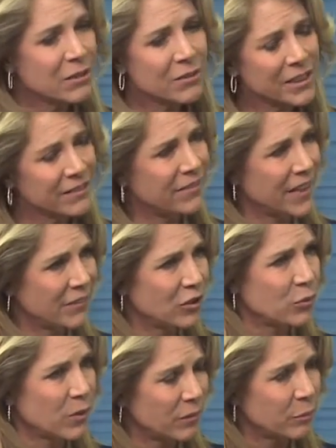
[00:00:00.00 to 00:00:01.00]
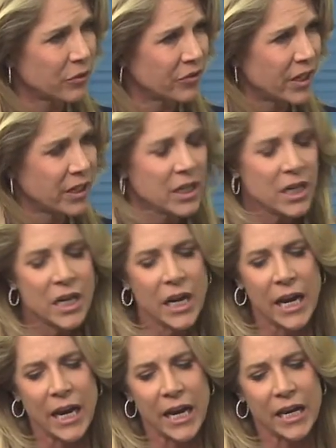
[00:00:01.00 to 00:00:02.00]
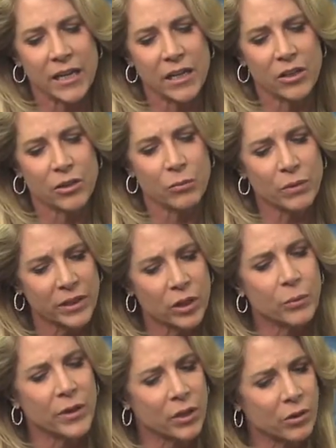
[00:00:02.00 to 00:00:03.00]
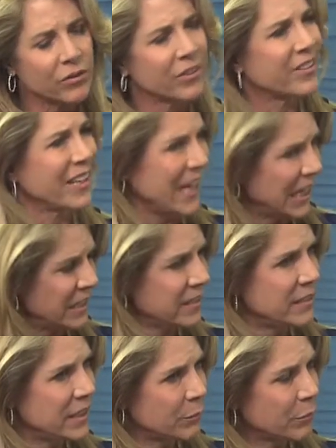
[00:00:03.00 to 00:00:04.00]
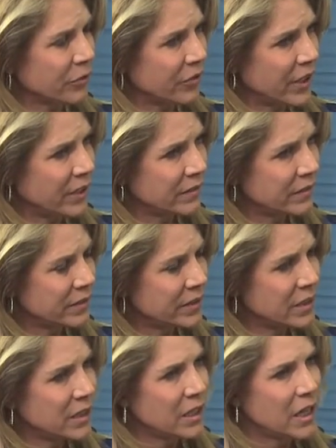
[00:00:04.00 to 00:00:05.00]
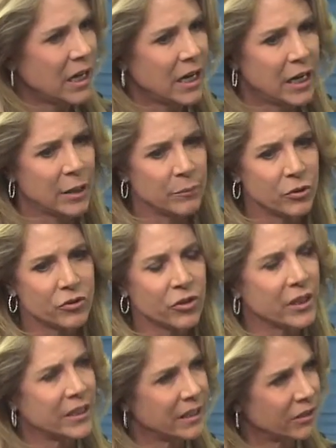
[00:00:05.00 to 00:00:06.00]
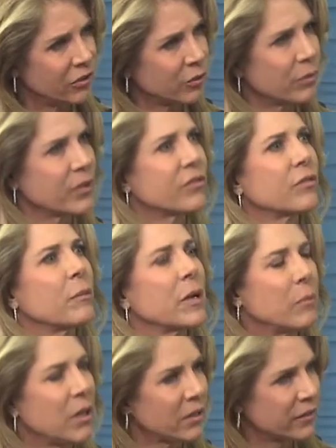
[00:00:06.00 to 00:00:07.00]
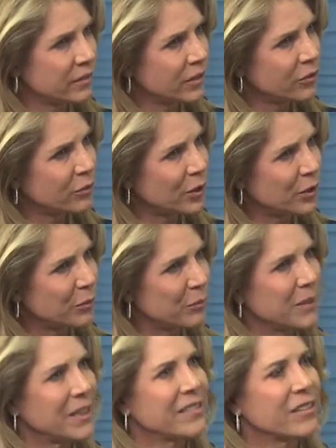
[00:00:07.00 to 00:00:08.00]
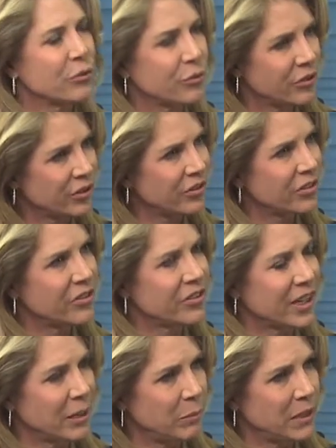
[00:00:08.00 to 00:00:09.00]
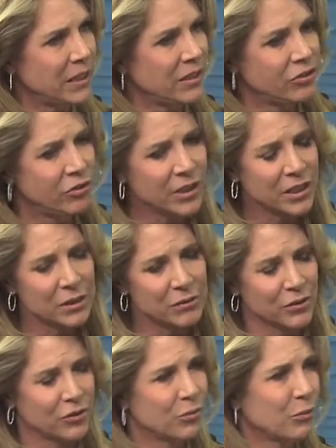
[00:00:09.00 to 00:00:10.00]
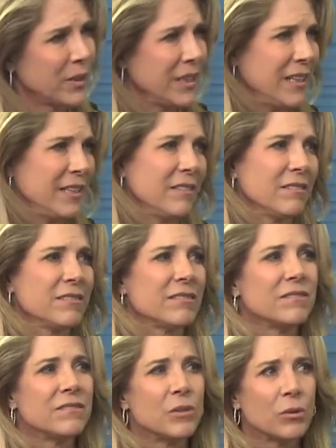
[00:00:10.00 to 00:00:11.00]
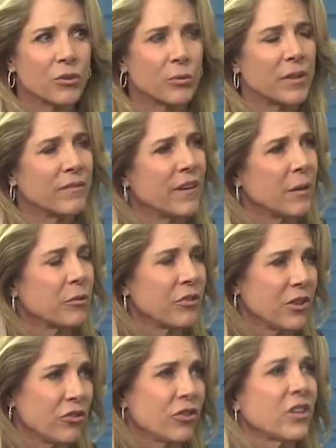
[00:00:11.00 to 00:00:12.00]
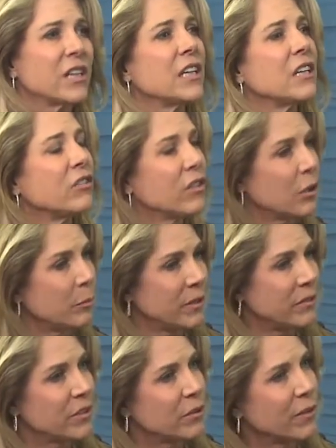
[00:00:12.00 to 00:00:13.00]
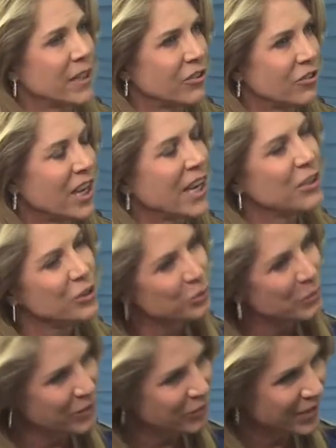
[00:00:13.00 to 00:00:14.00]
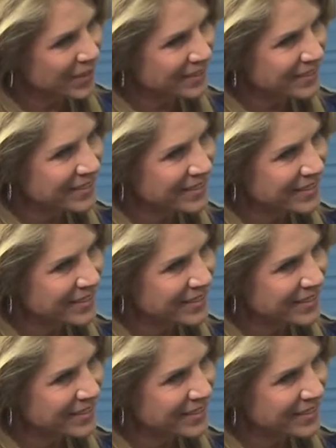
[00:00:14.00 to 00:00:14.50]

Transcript: really 5-12%, and you really don't want to go over, say, 18%. You start getting into the risk for metabolic syndrome, insulin resistance, diabetes. You get over 24-25%, you start getting into the obesity range, and you, my friend,